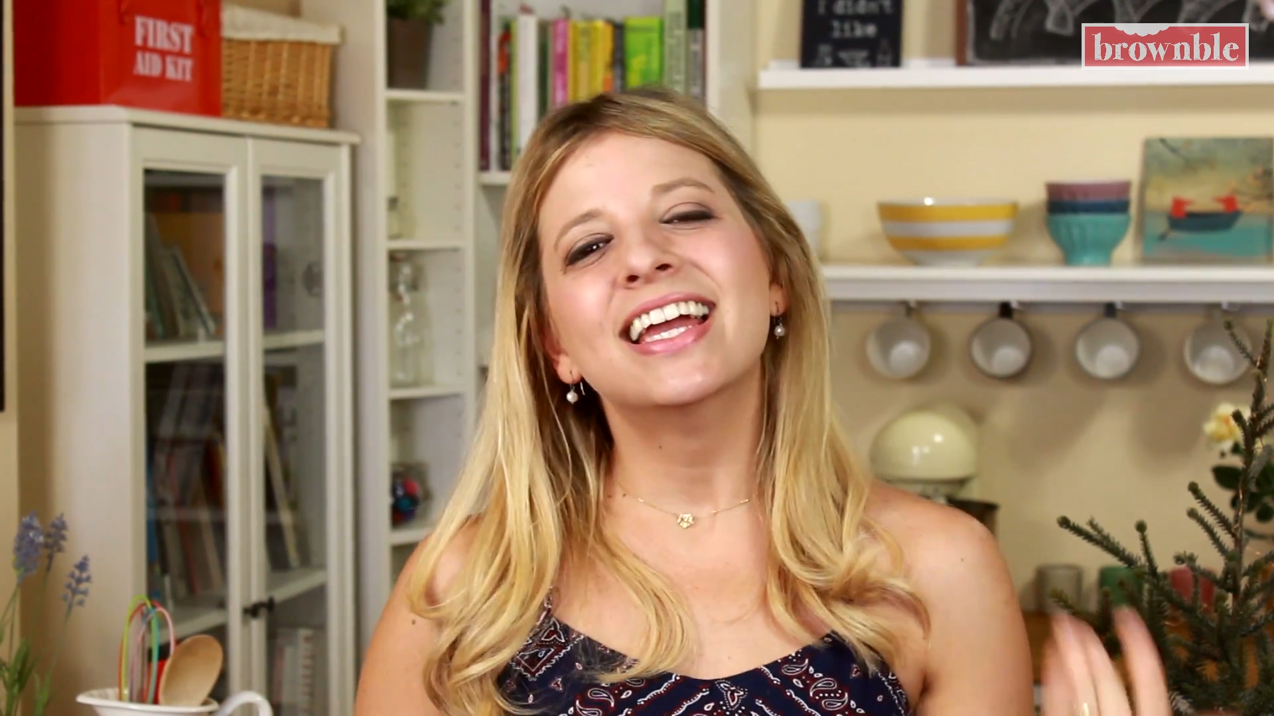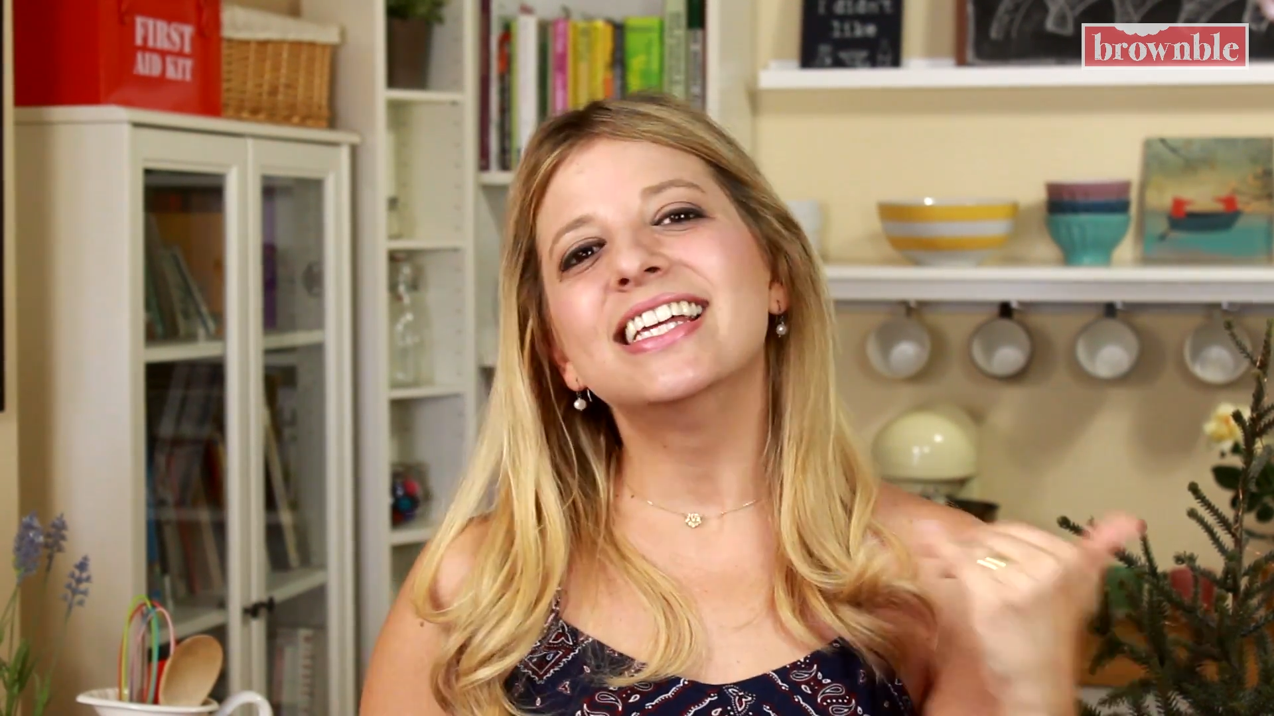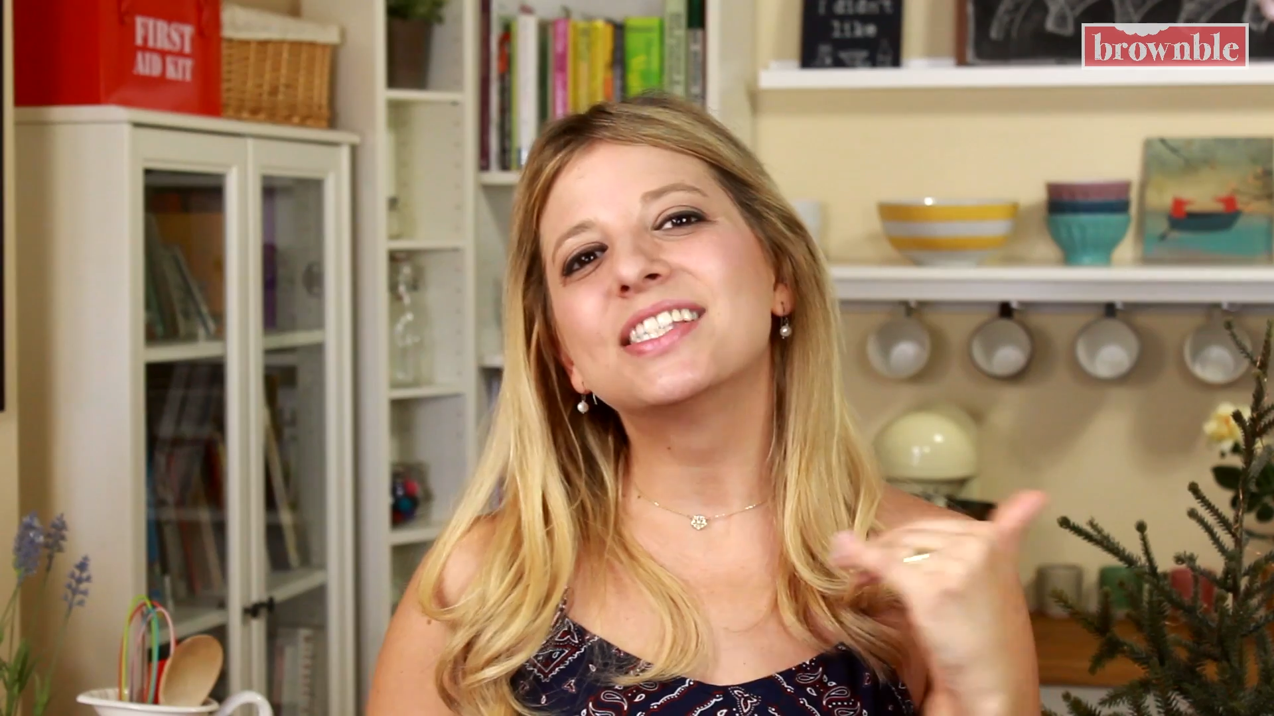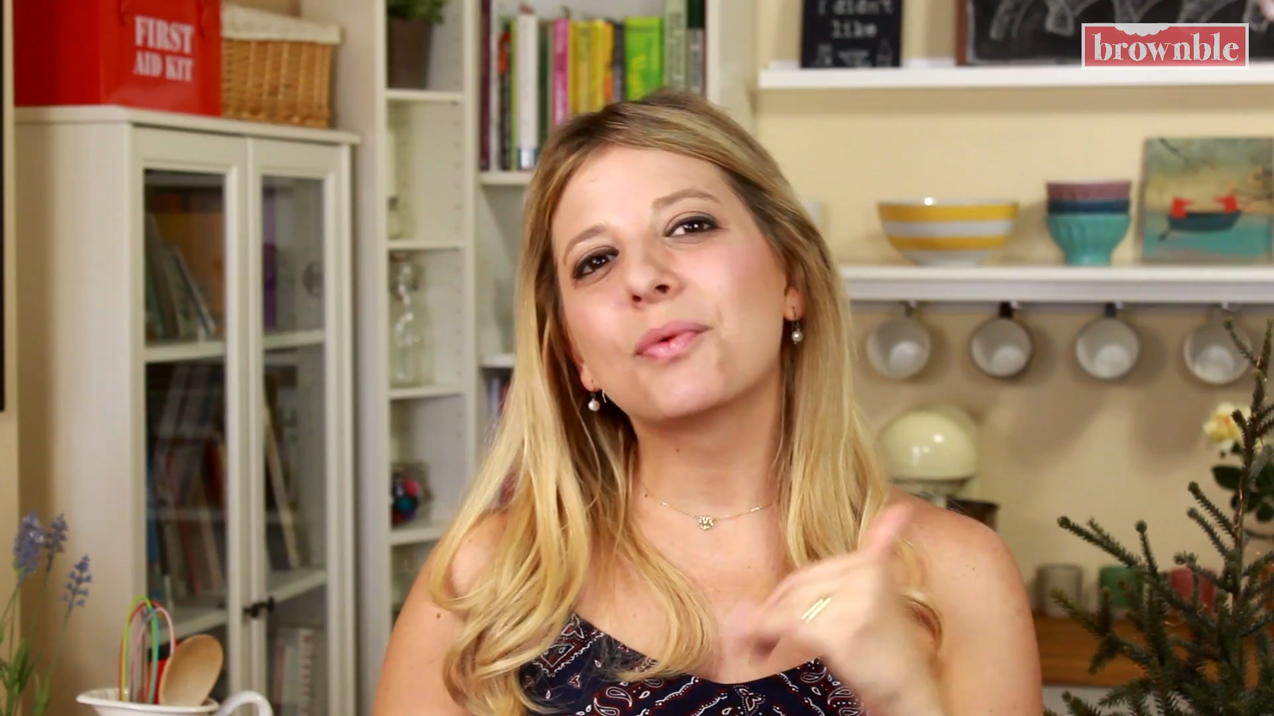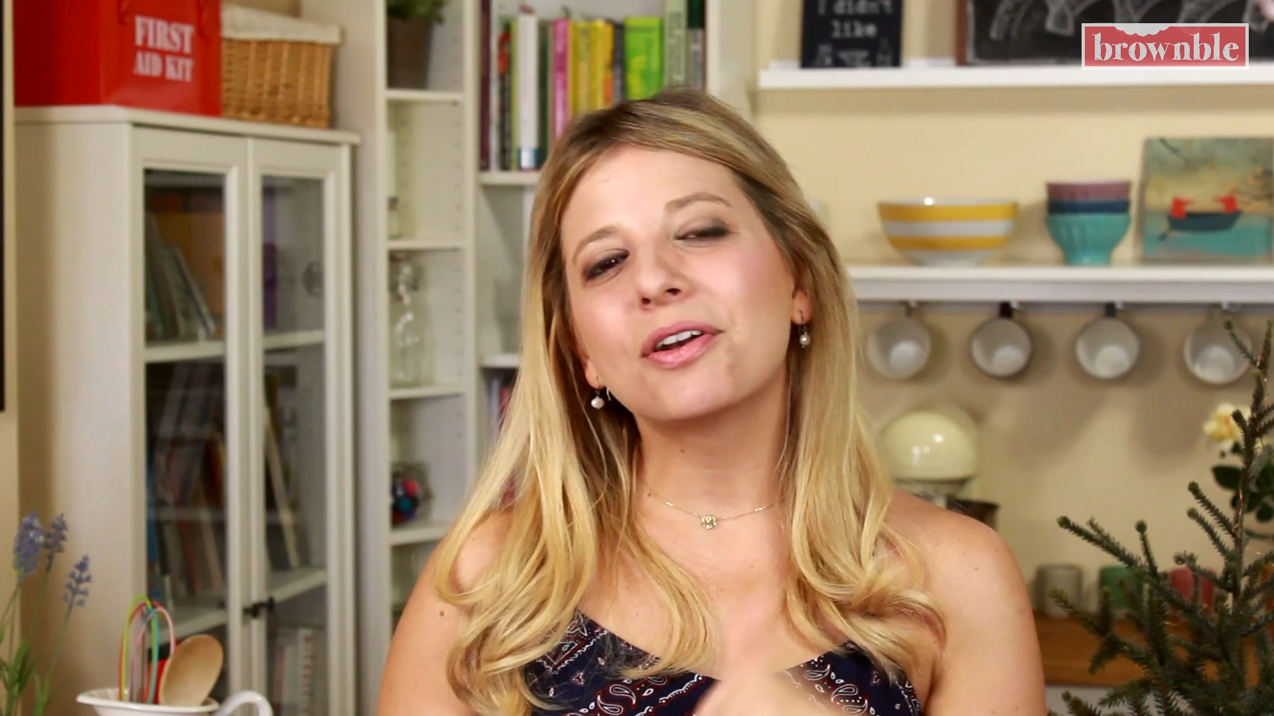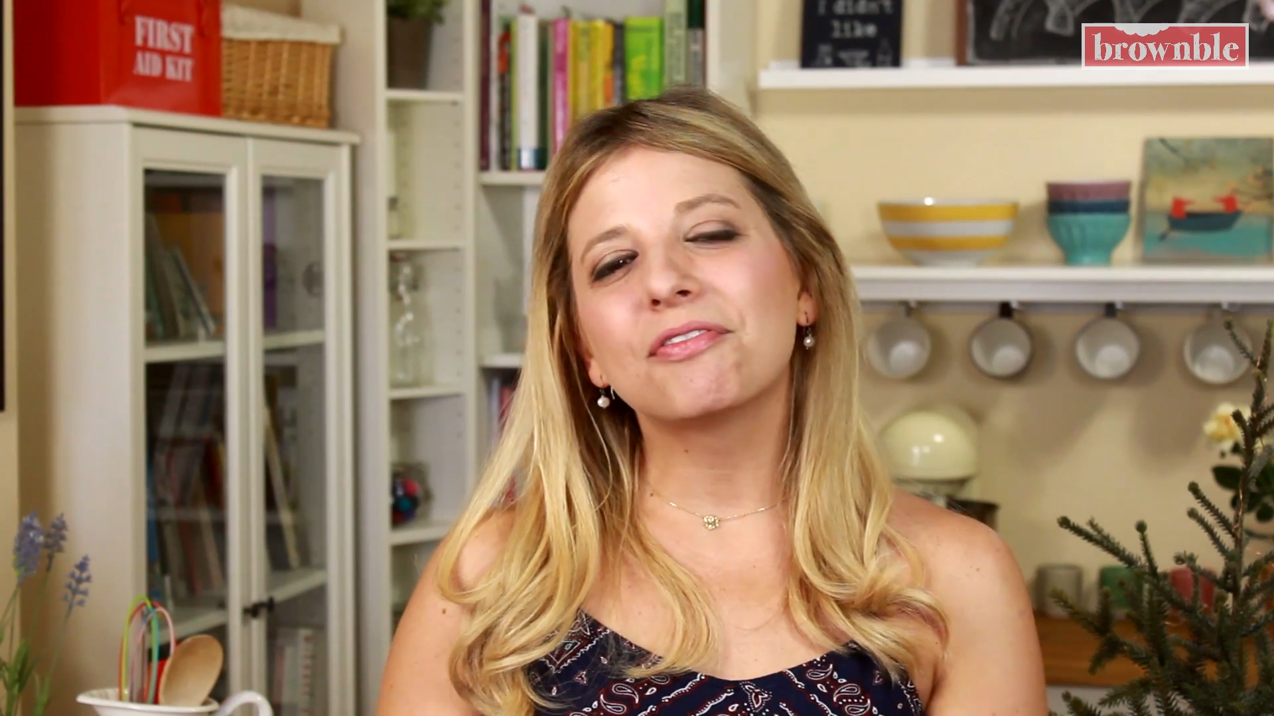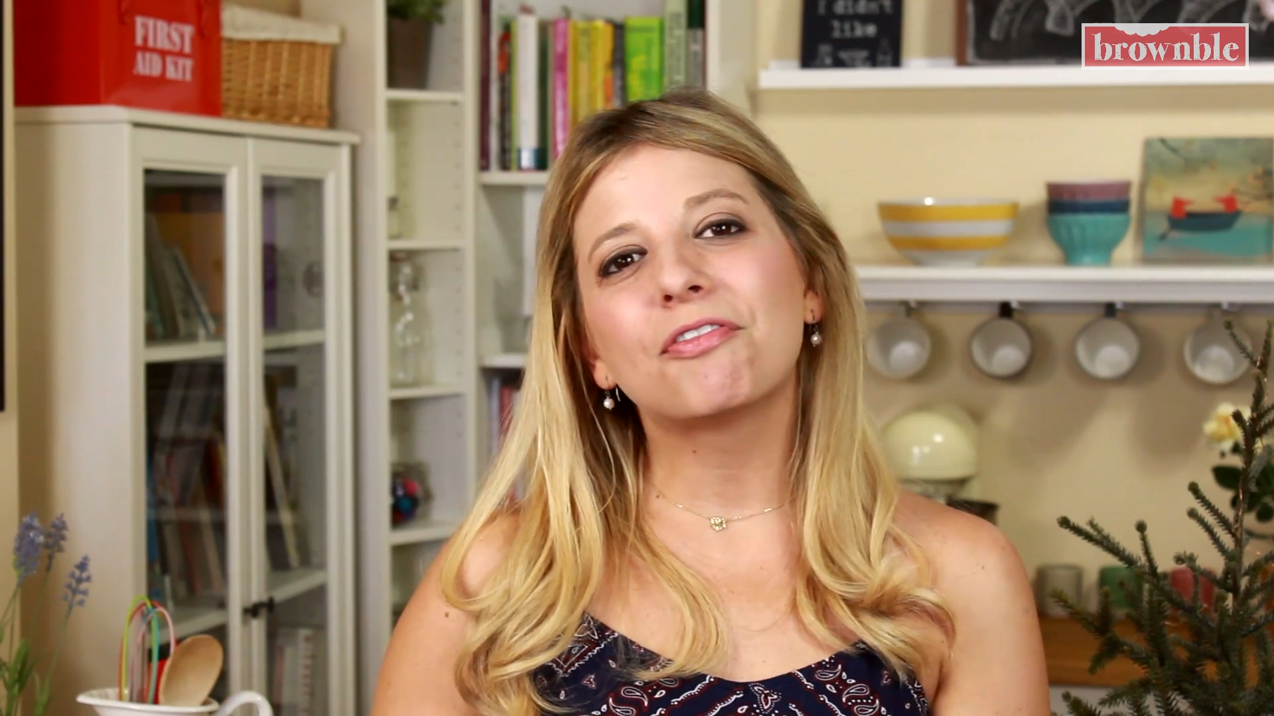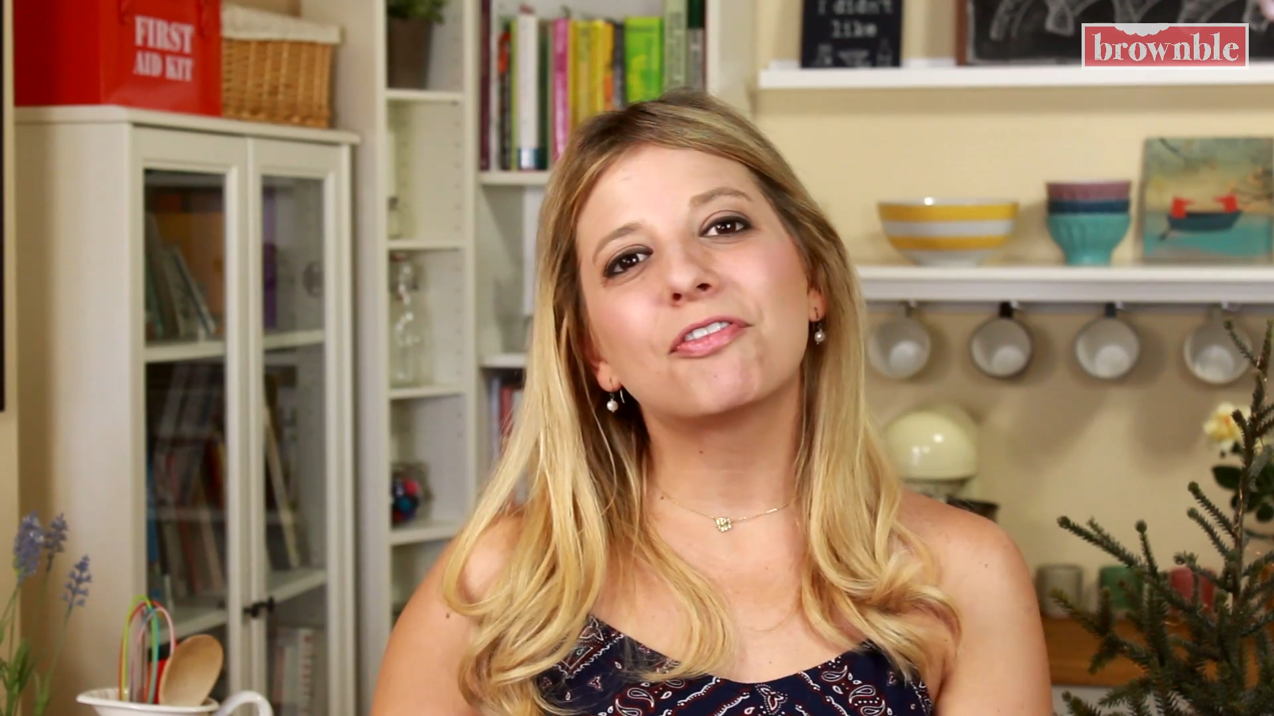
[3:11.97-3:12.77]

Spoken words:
is one of the